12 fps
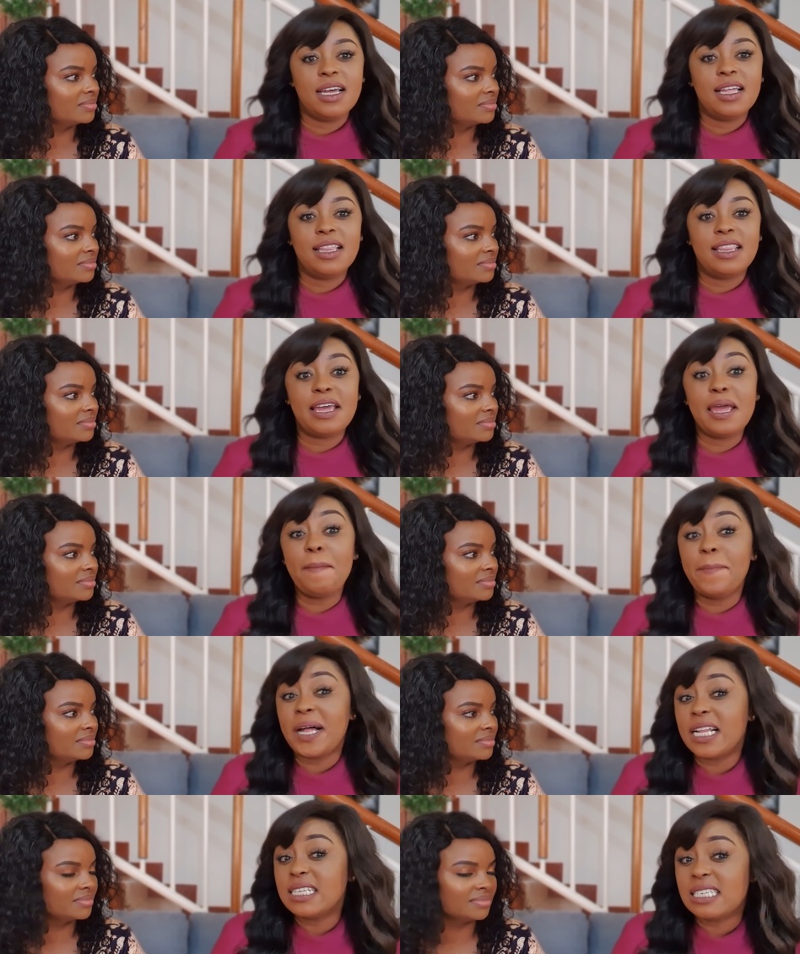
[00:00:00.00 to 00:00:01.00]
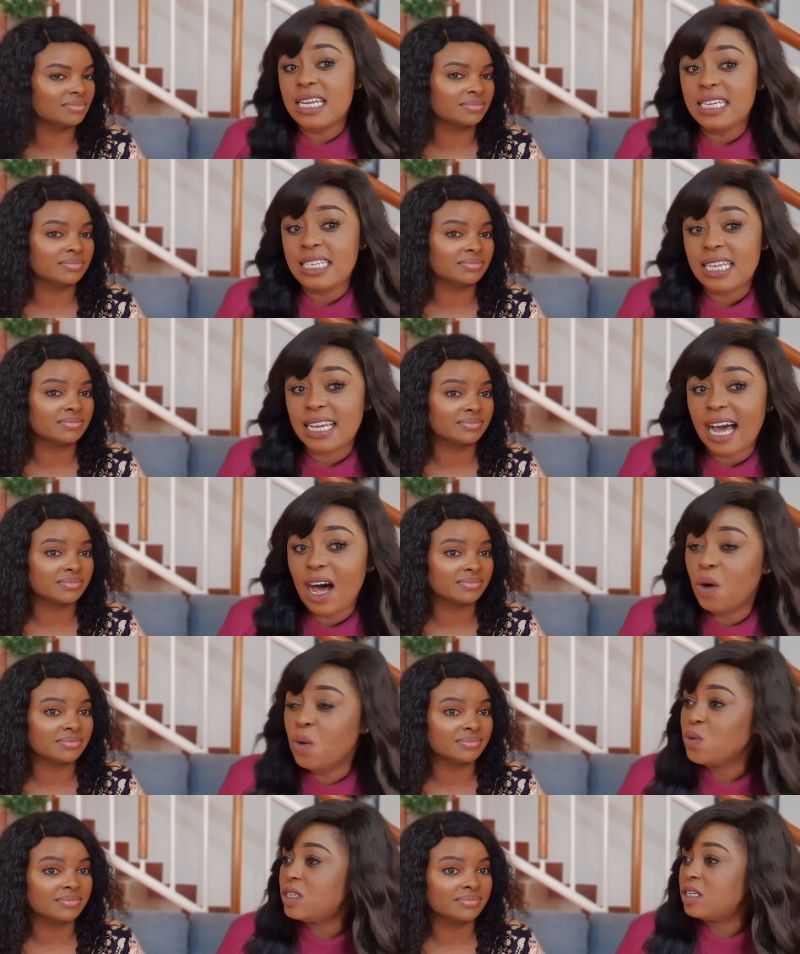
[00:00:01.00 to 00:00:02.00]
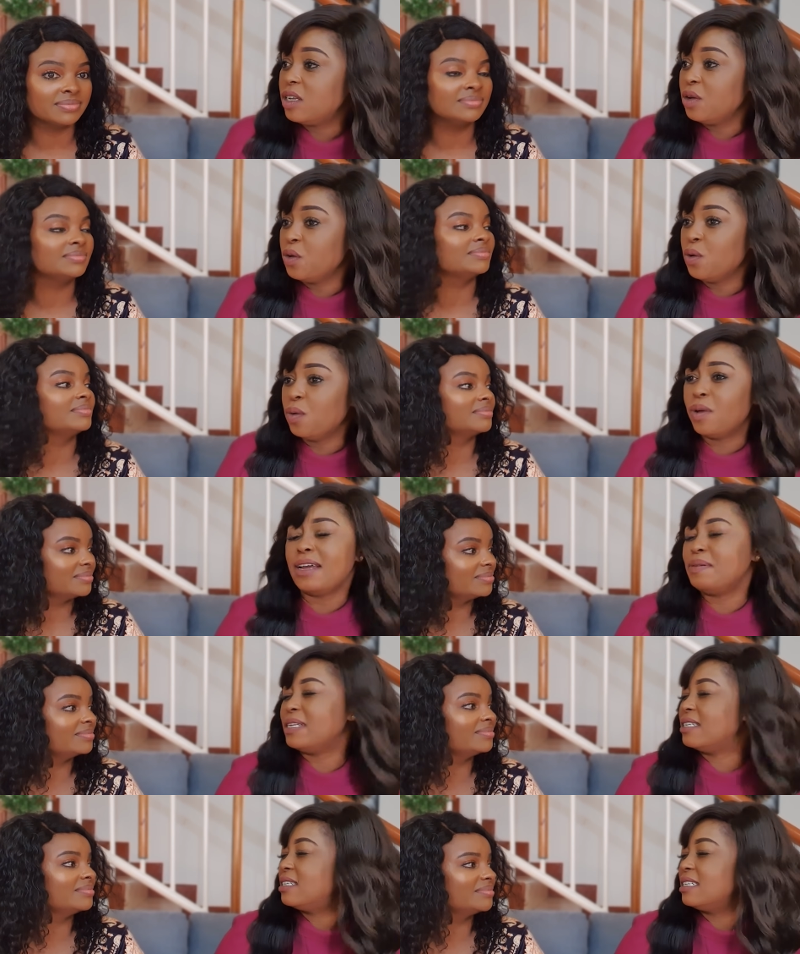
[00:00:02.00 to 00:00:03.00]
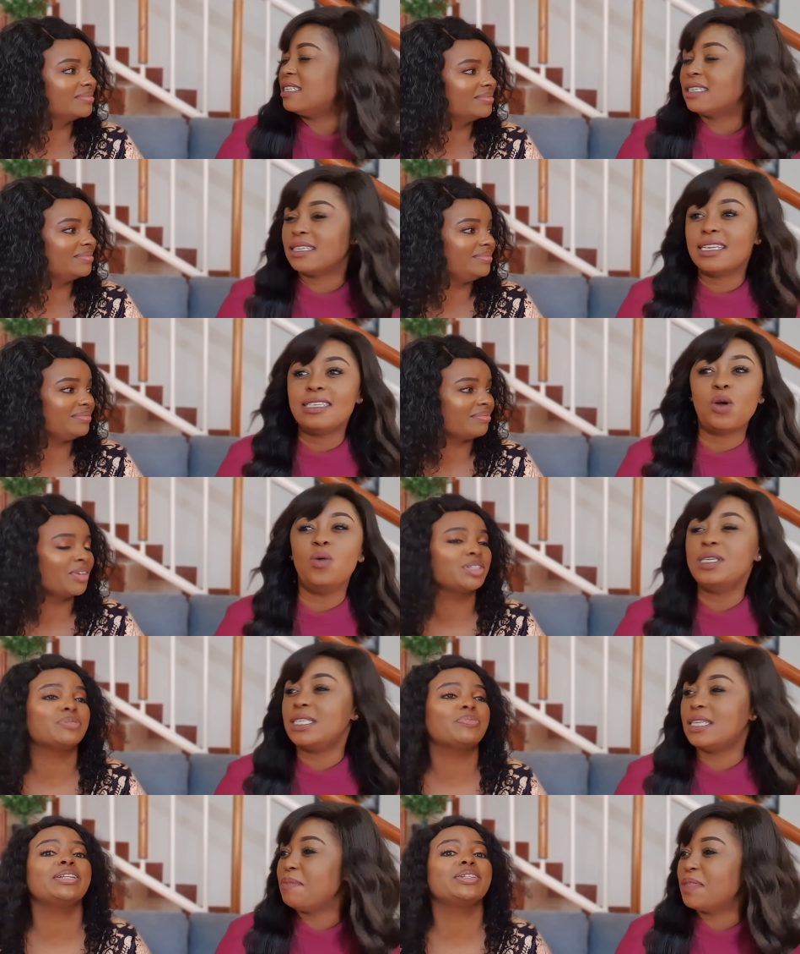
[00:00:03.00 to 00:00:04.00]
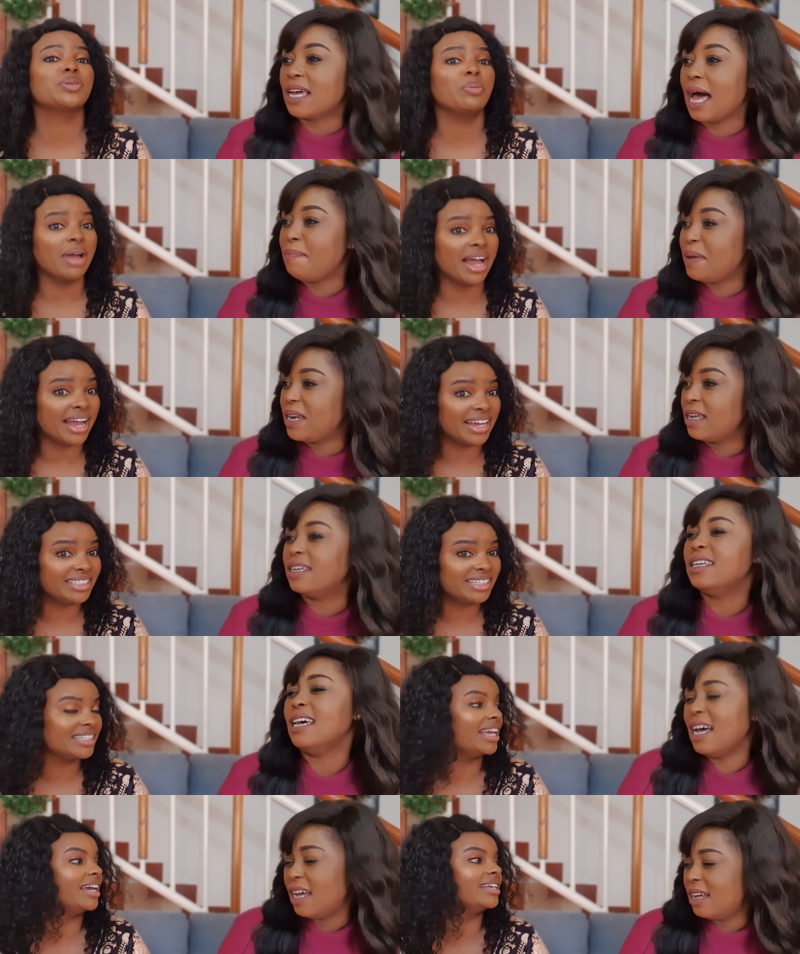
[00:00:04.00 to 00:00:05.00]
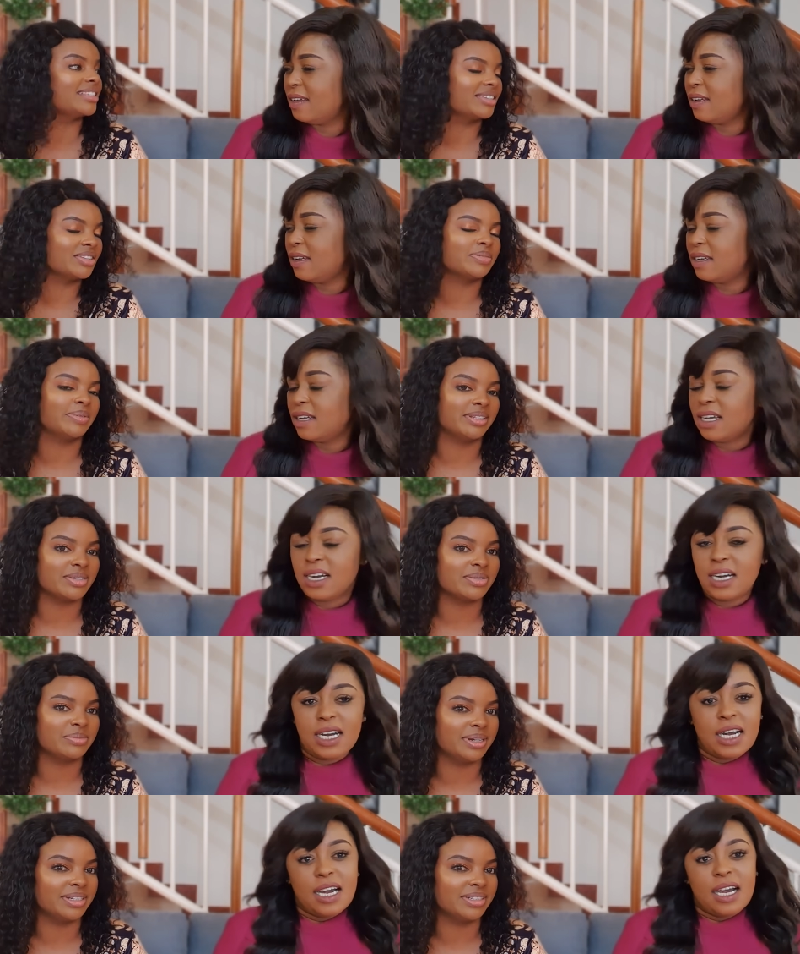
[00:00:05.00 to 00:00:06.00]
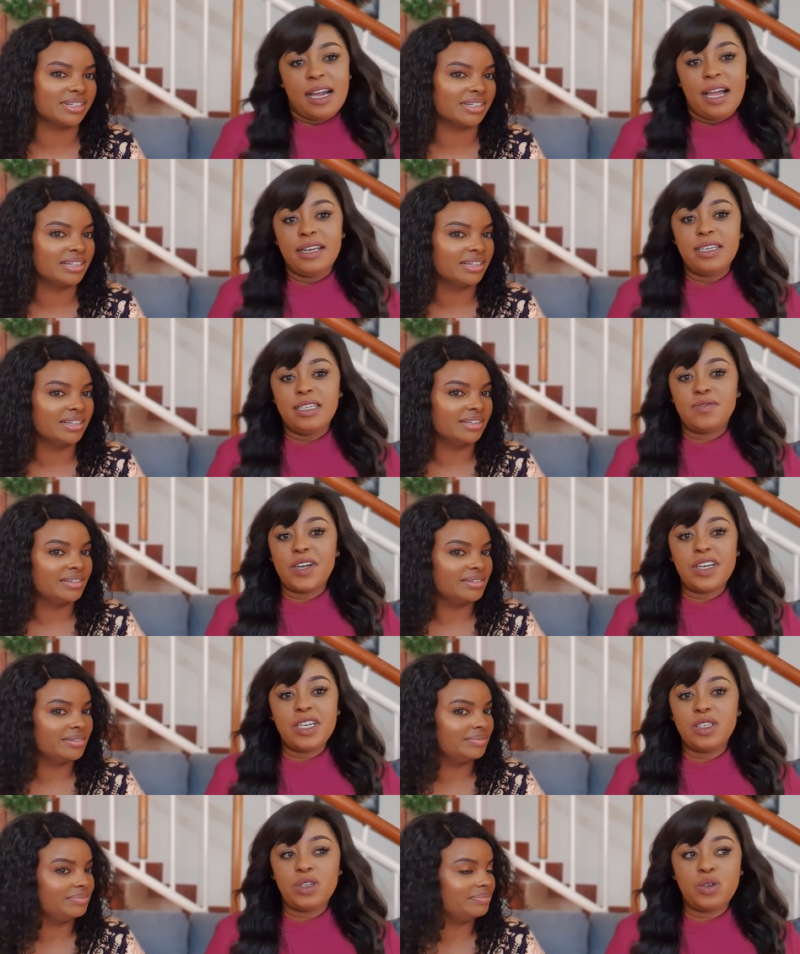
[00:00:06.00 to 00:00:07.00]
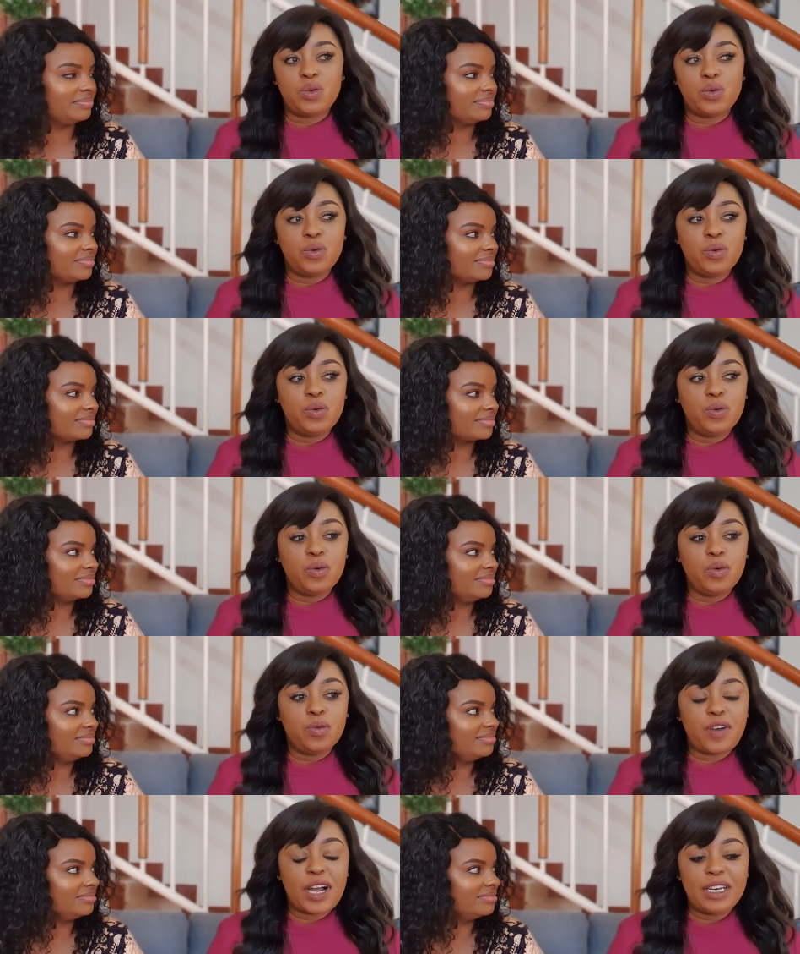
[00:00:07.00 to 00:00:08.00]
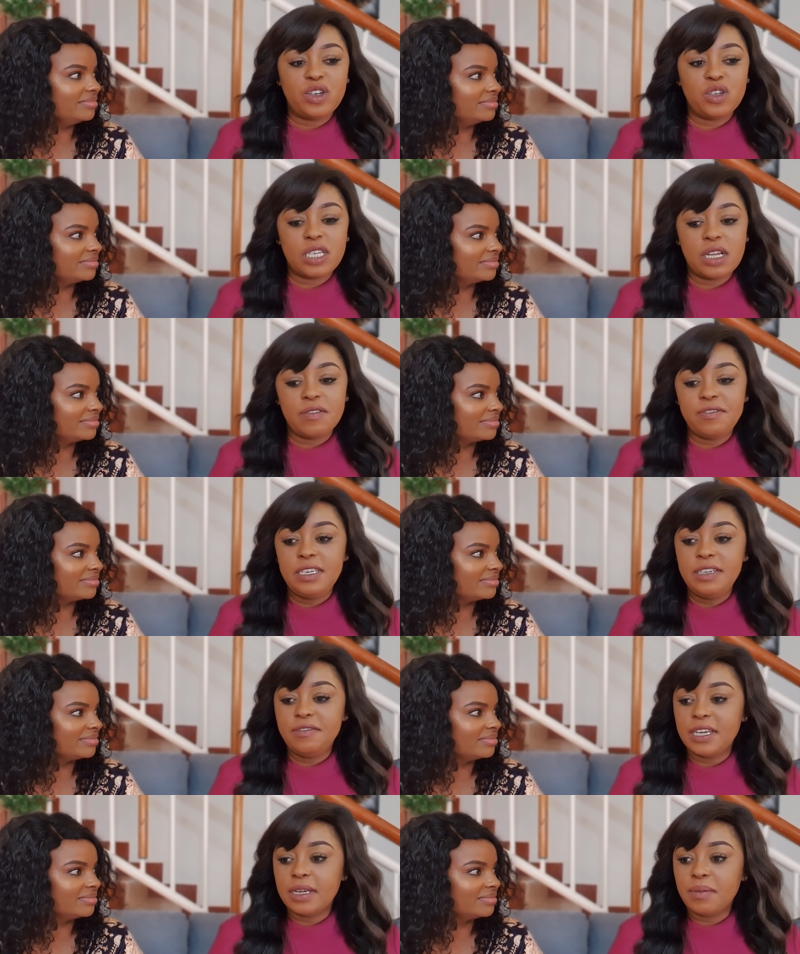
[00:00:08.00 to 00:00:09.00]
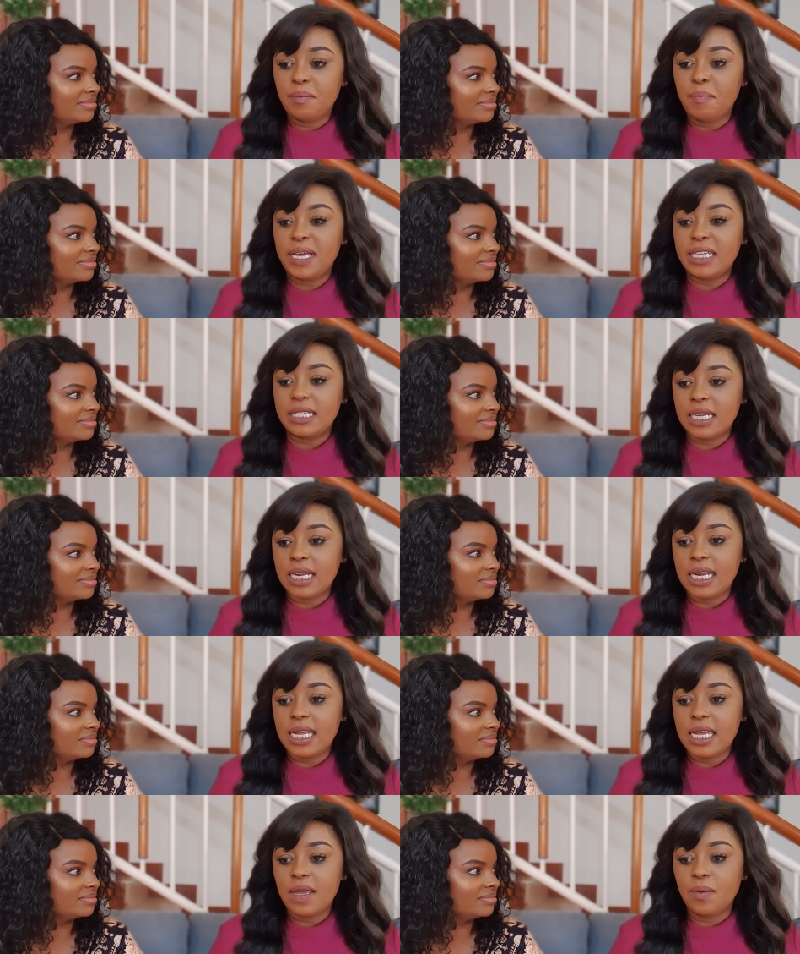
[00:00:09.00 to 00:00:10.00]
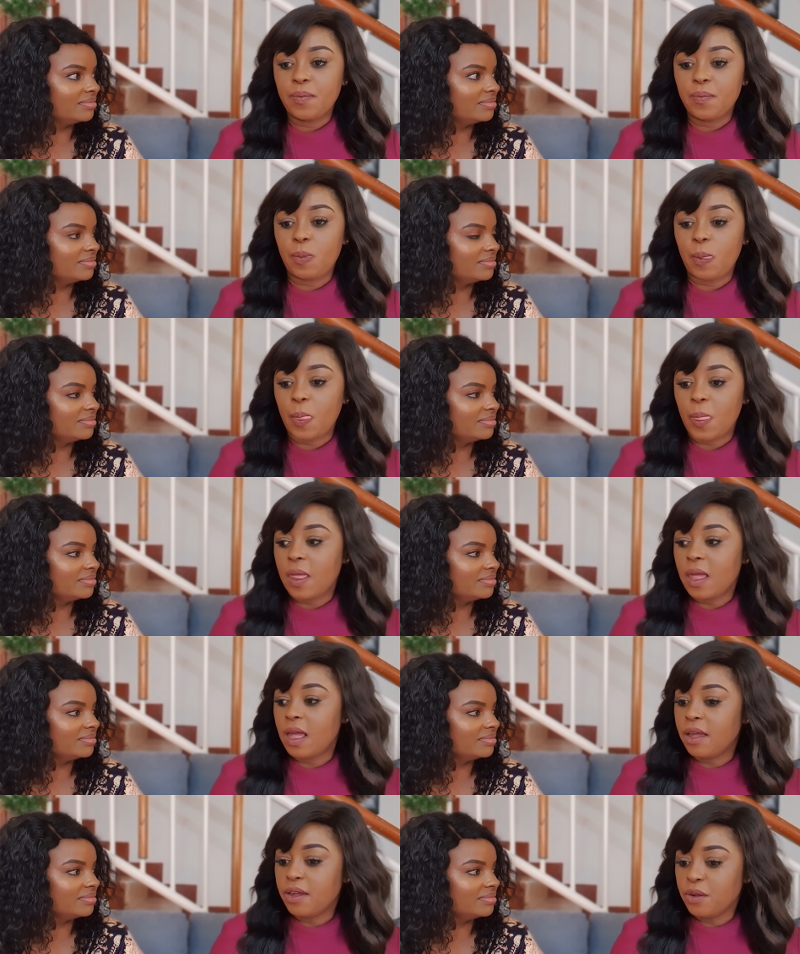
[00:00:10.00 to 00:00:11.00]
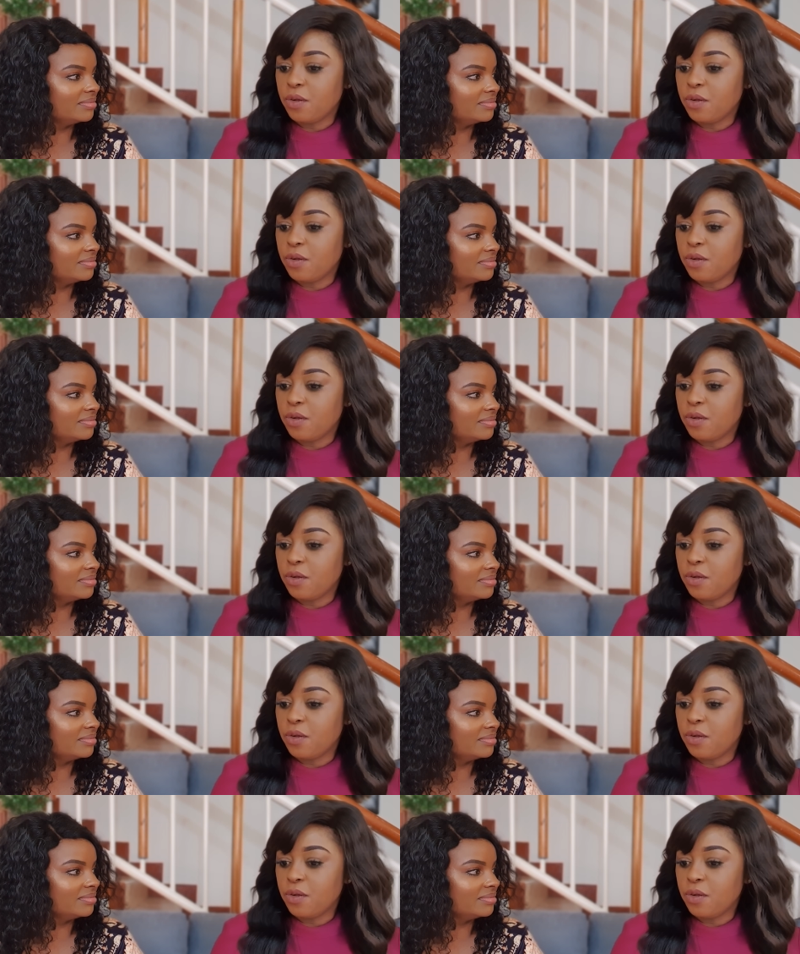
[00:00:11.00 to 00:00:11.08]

Speaker 1: the impulse eating out, you know, it's mm. just, there's always something so happening. Much. Yeah. Yes,
Speaker 2: spend so much. And
Speaker 1: it's very easy to find yourself living basically, you know,